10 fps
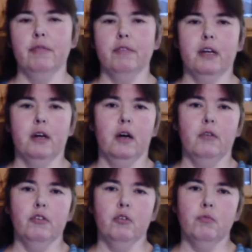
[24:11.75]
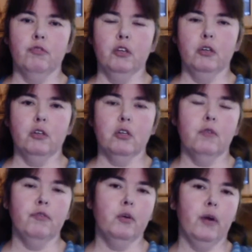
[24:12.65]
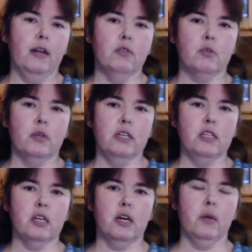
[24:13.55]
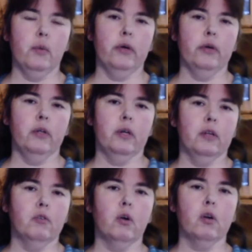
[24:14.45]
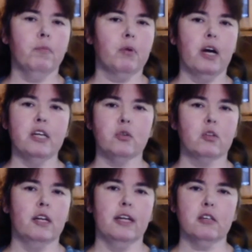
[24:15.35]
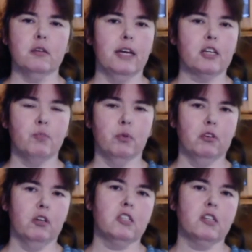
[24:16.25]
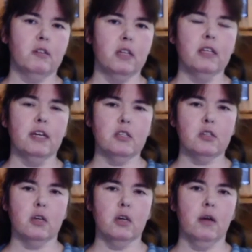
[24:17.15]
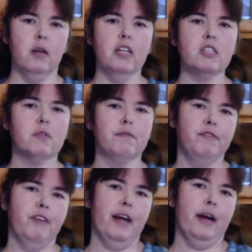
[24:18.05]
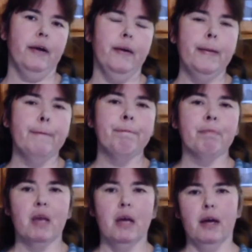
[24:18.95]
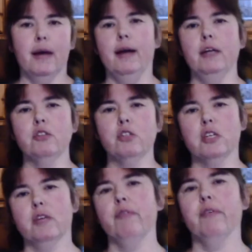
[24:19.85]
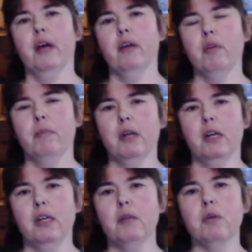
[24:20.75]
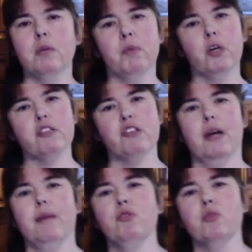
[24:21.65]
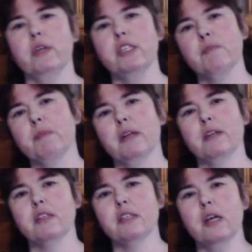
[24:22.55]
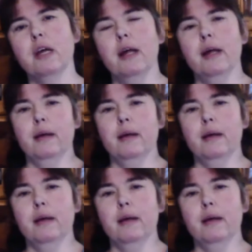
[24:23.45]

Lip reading: if there are a few entries, I will draw the prize on the next podcast. I think that's fair. I just give everybody a little bit more time to respond.